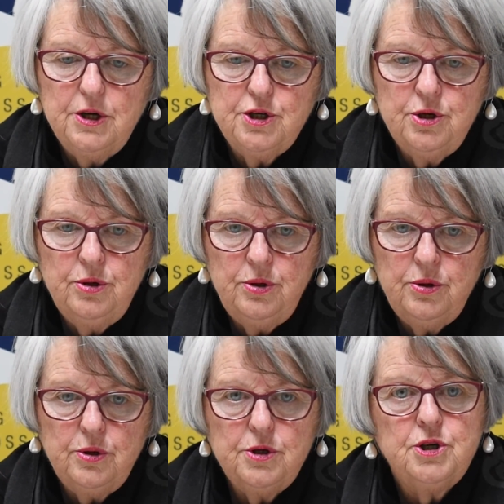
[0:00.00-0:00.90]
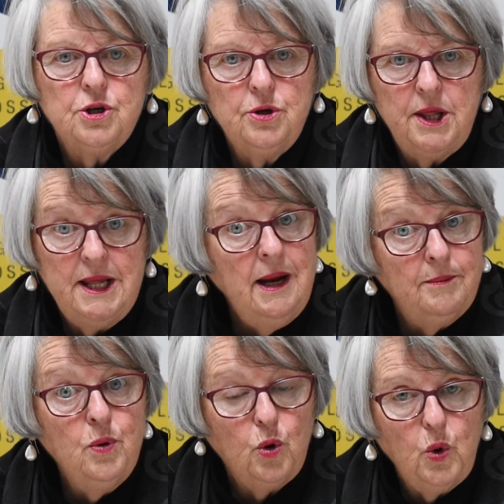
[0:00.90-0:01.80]
to think
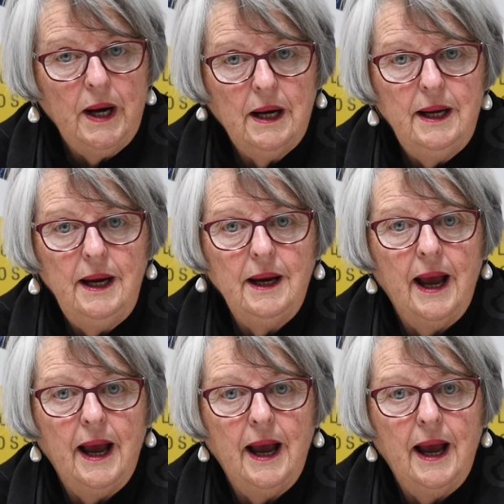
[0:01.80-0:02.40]
more quickly